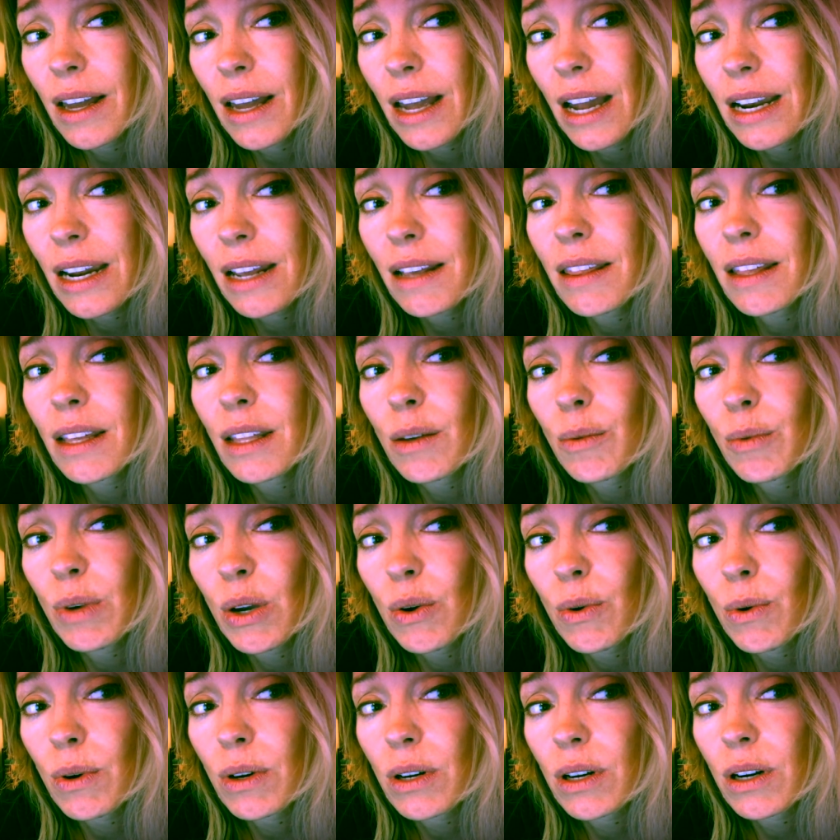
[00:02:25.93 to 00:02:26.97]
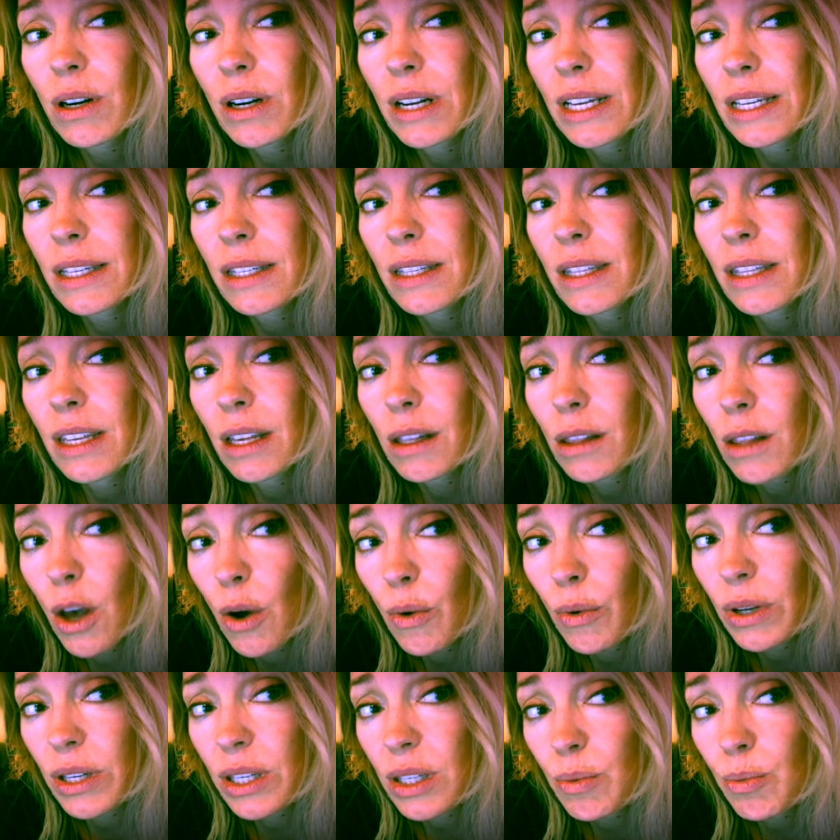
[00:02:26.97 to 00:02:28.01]
anything that we order is the
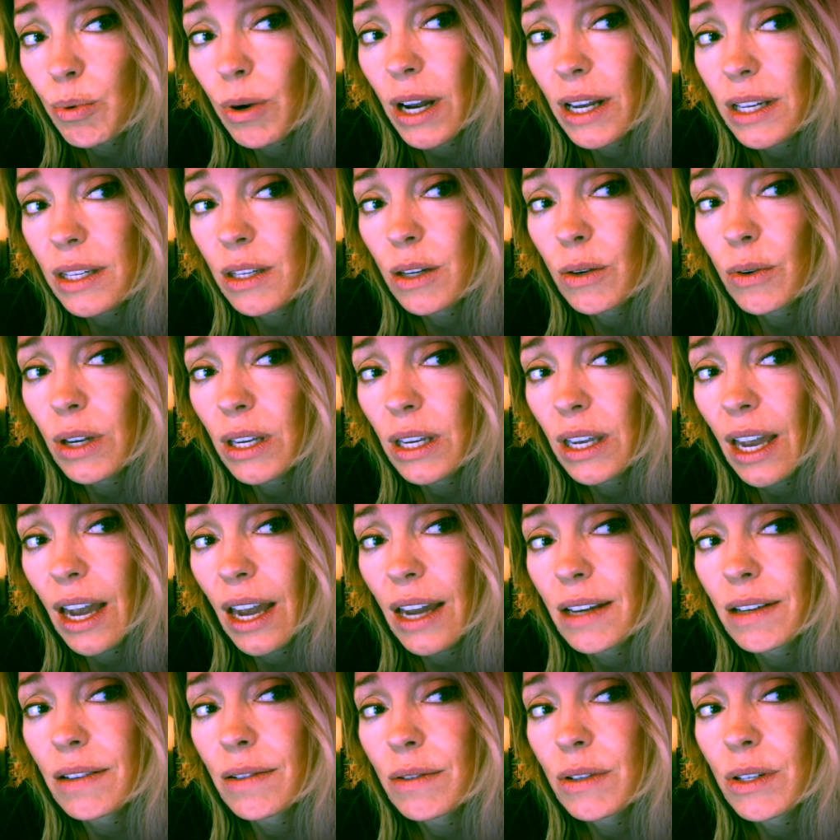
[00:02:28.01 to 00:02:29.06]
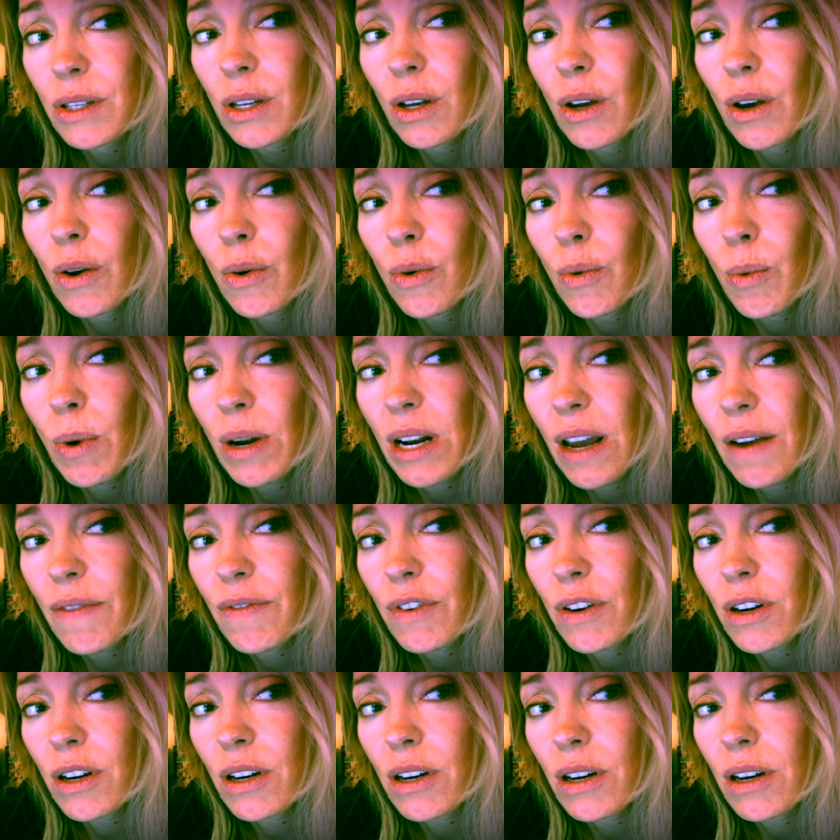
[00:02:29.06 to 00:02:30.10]
lowest price you can get. So
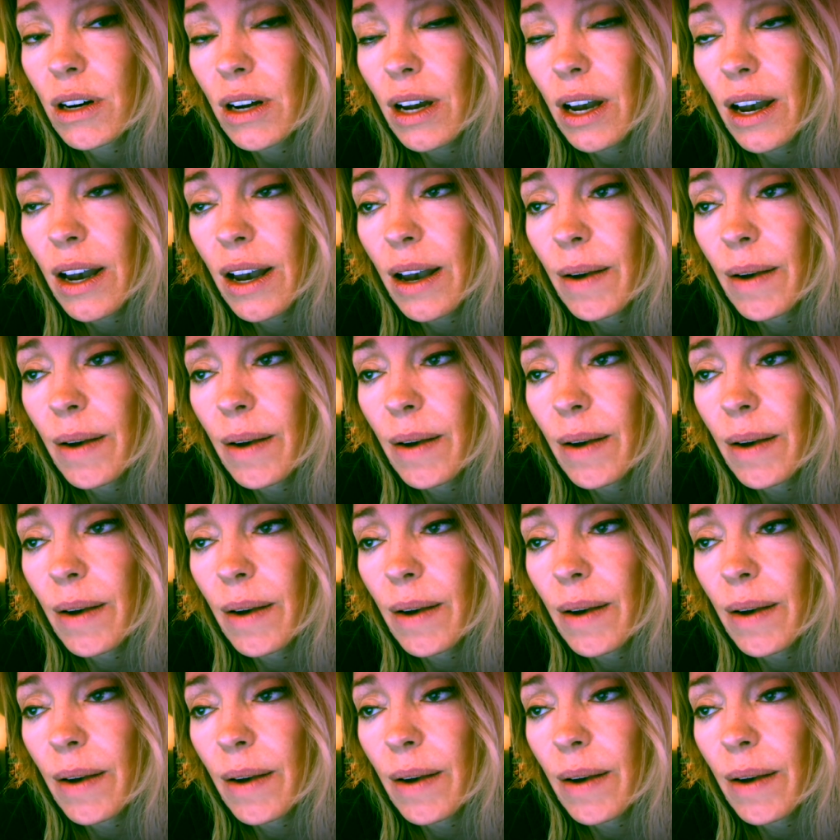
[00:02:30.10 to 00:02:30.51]
whatever